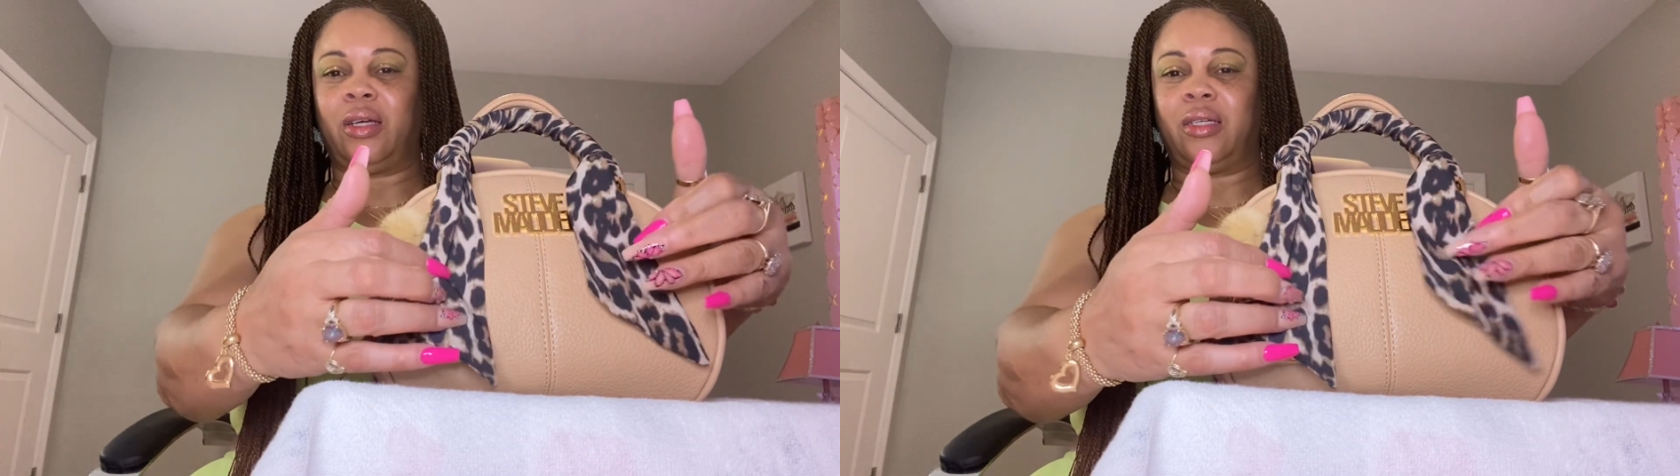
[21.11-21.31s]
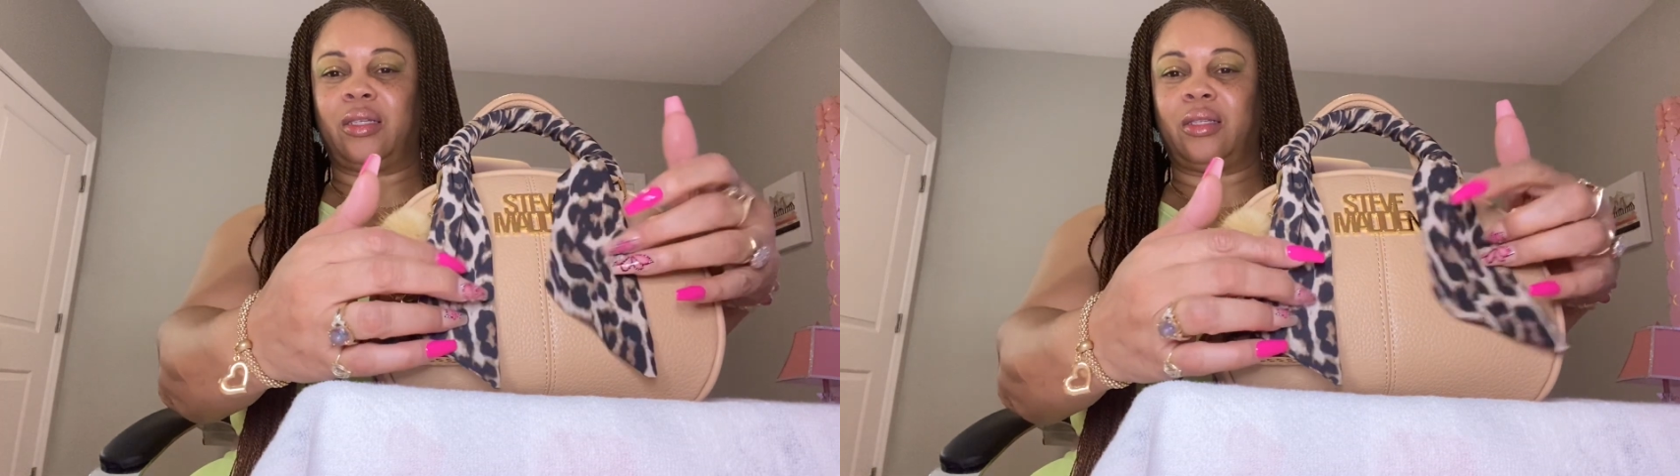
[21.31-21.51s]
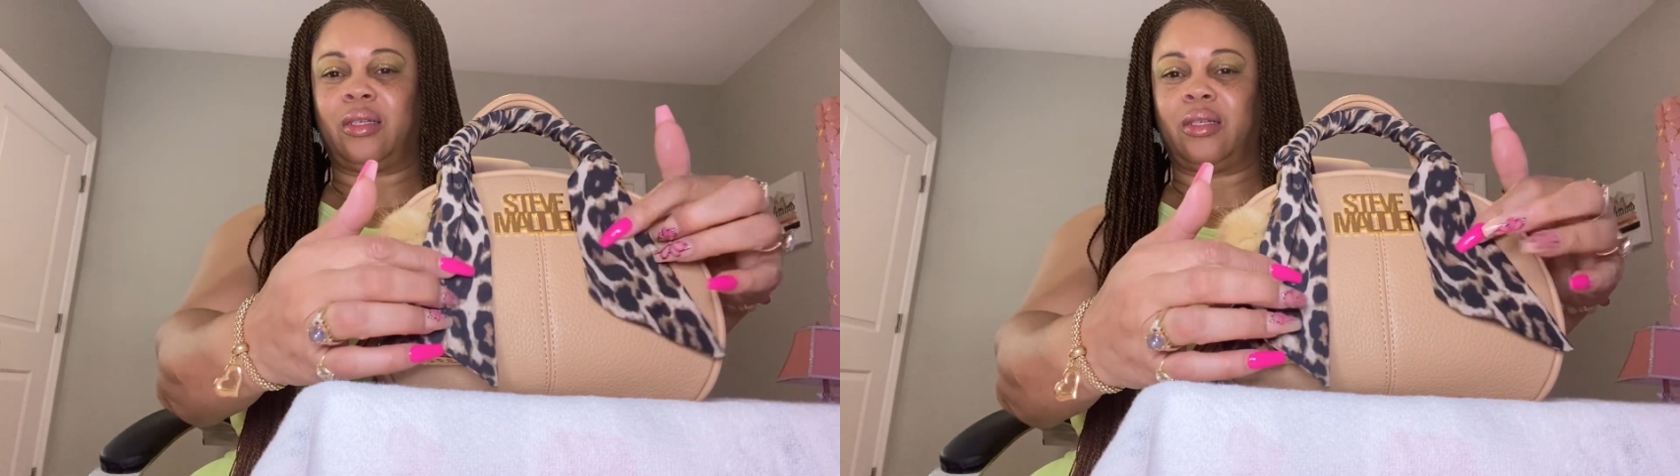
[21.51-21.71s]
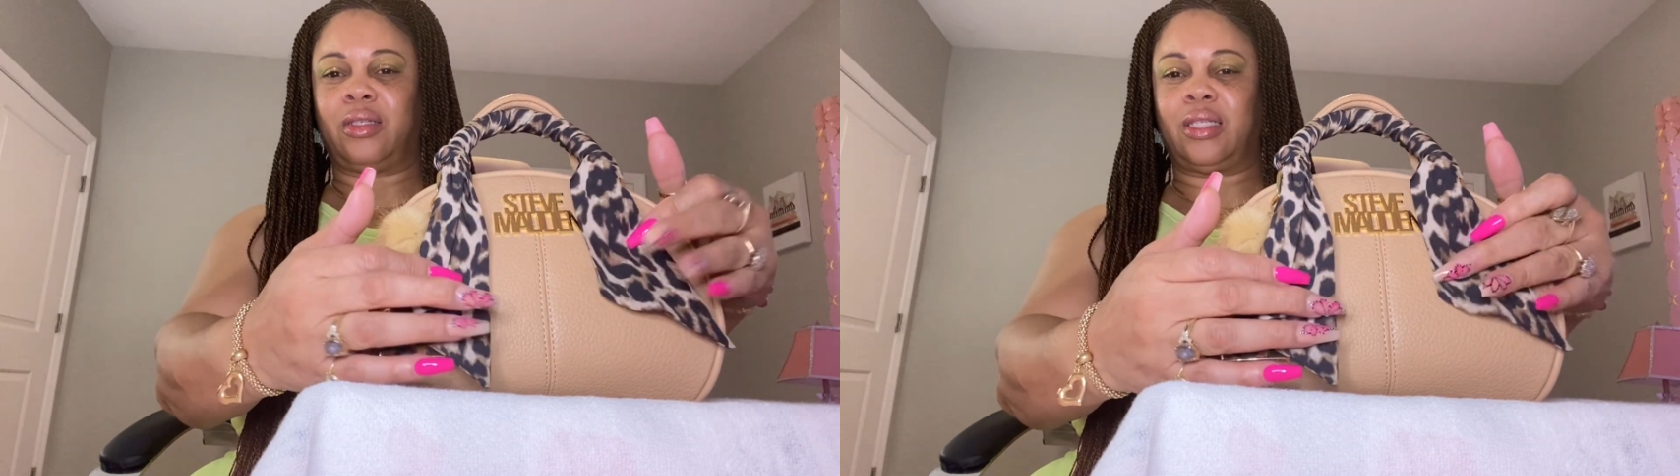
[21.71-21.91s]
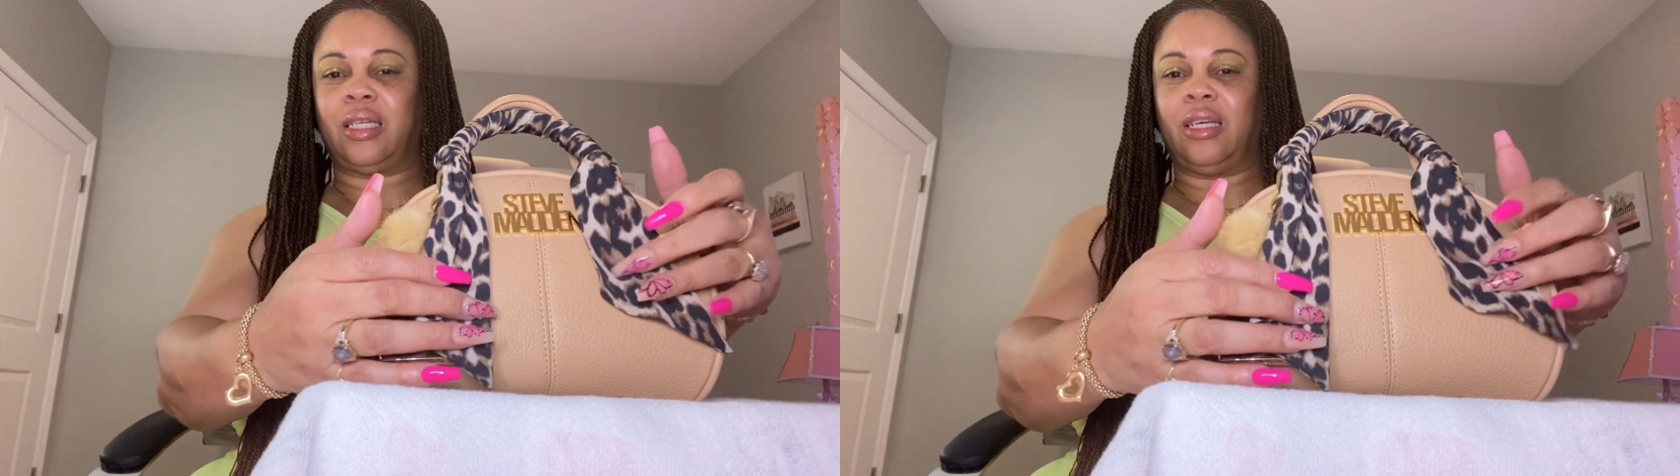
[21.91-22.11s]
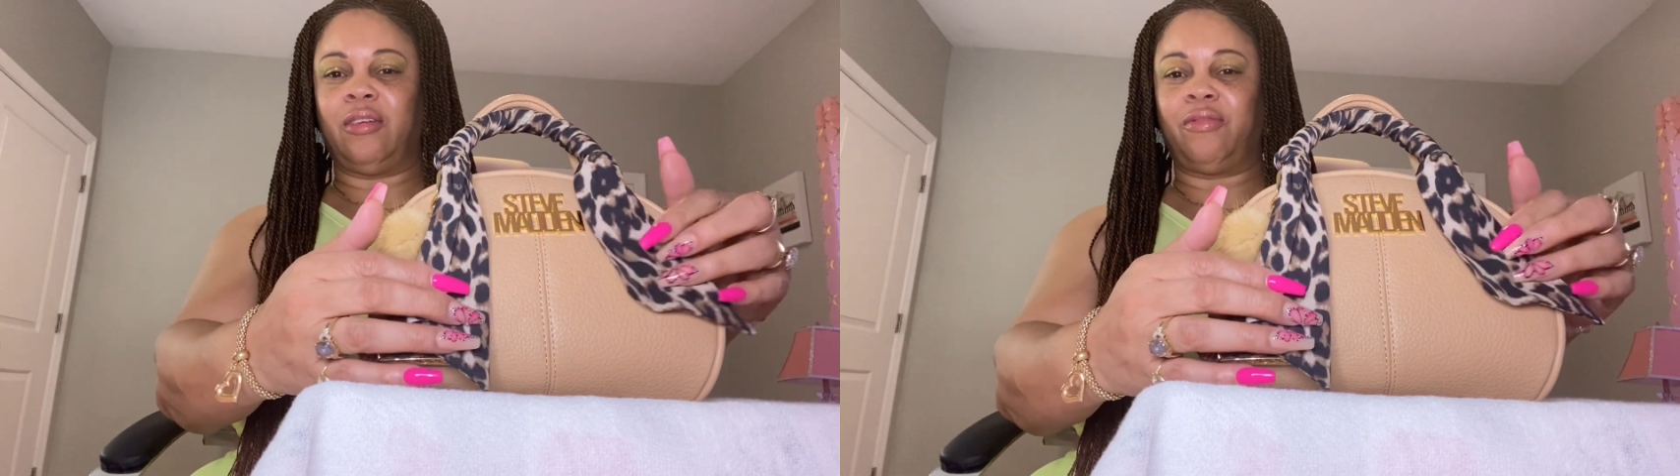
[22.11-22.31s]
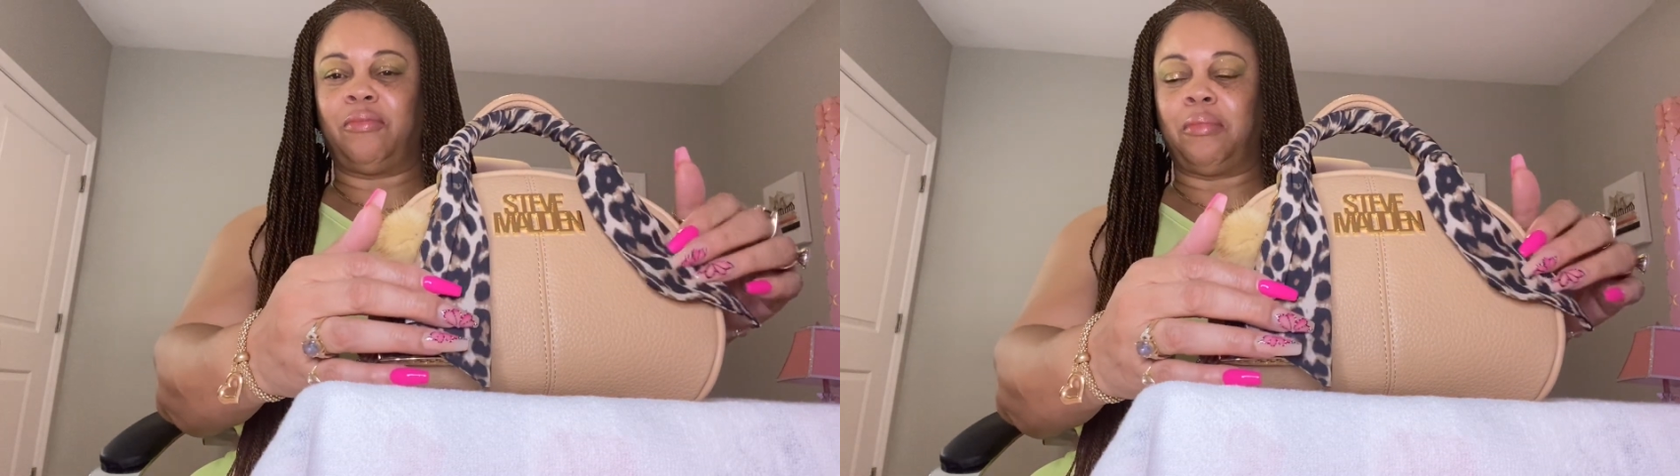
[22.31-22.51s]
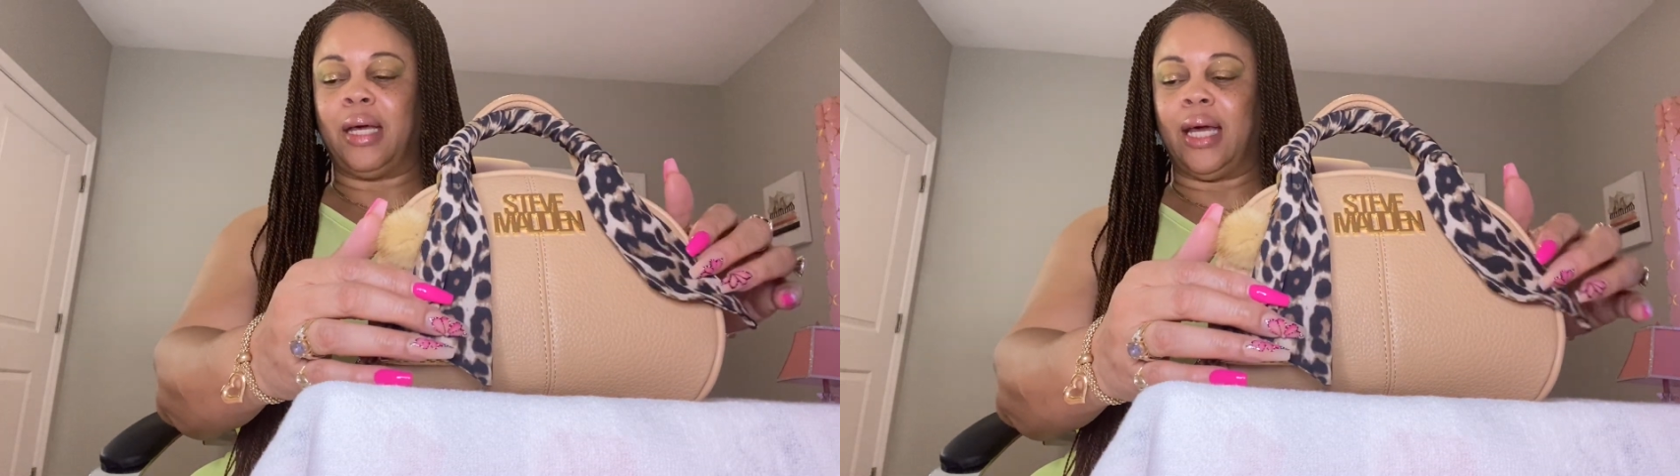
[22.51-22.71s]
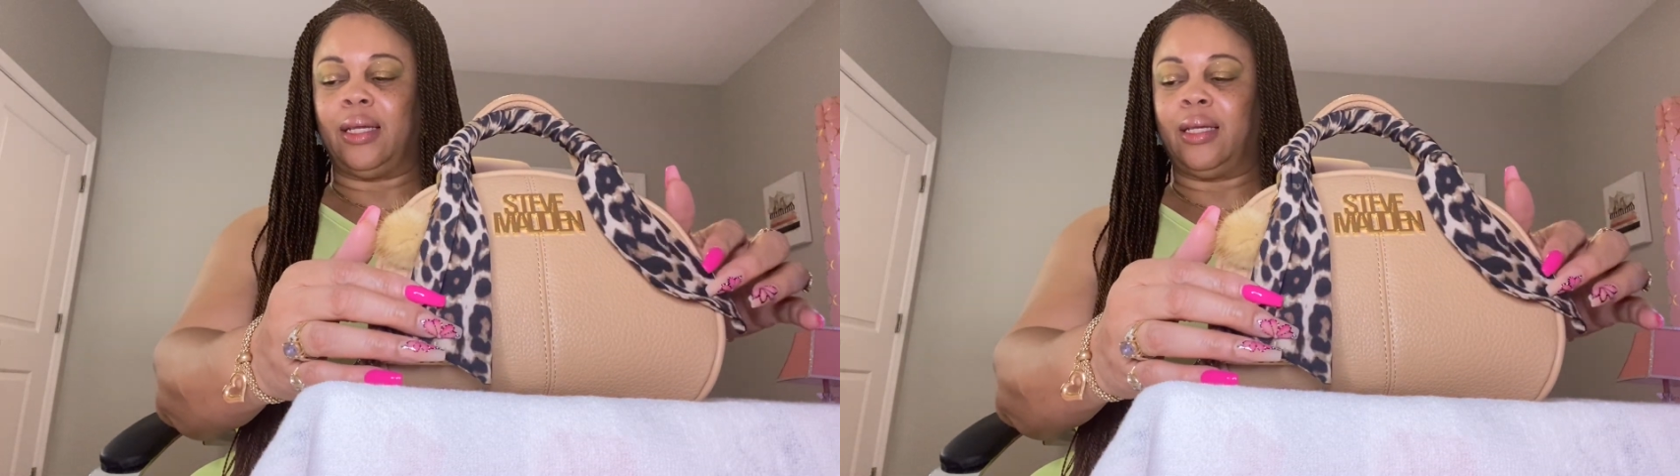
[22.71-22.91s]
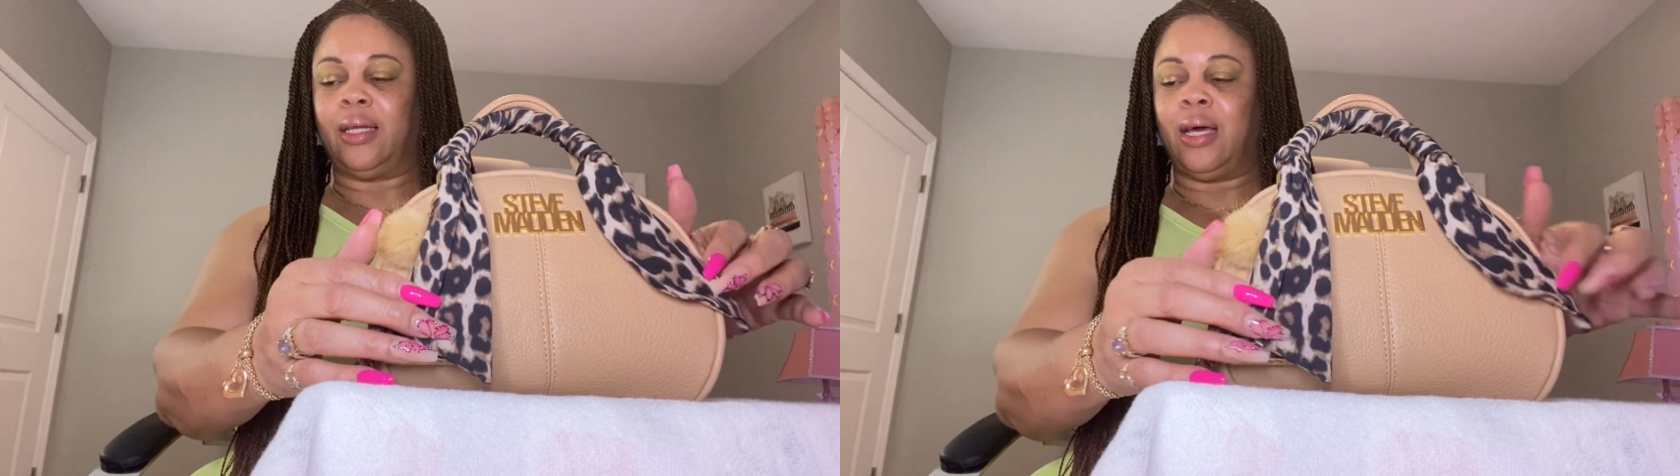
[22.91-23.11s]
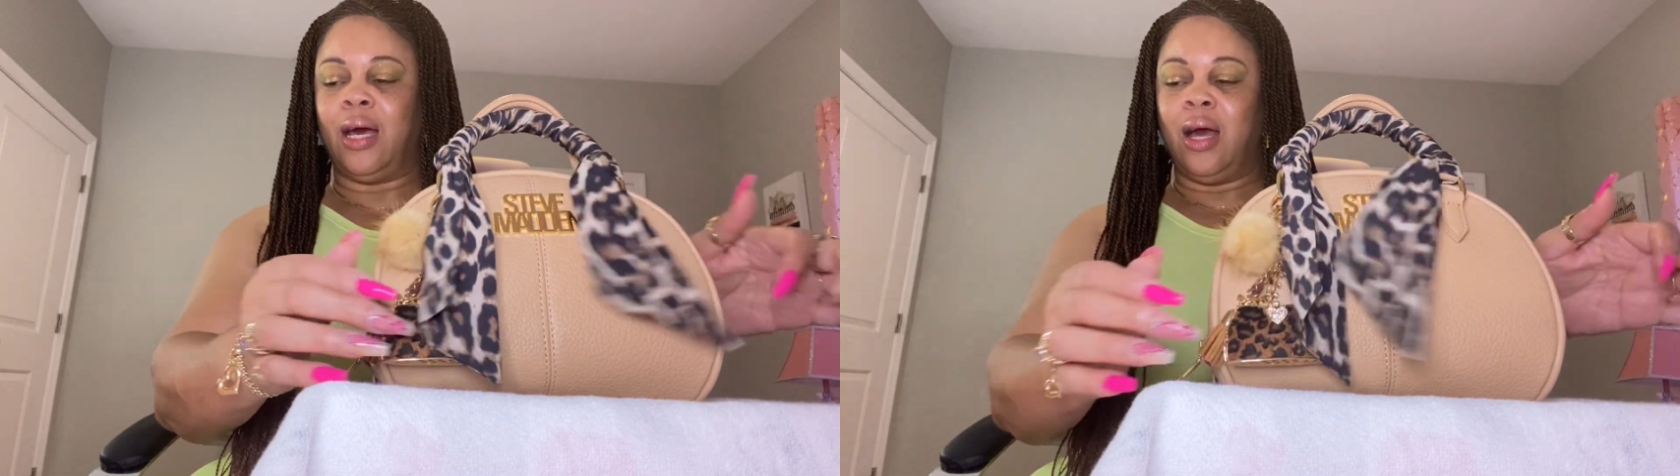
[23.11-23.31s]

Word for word: It's the Steve Madden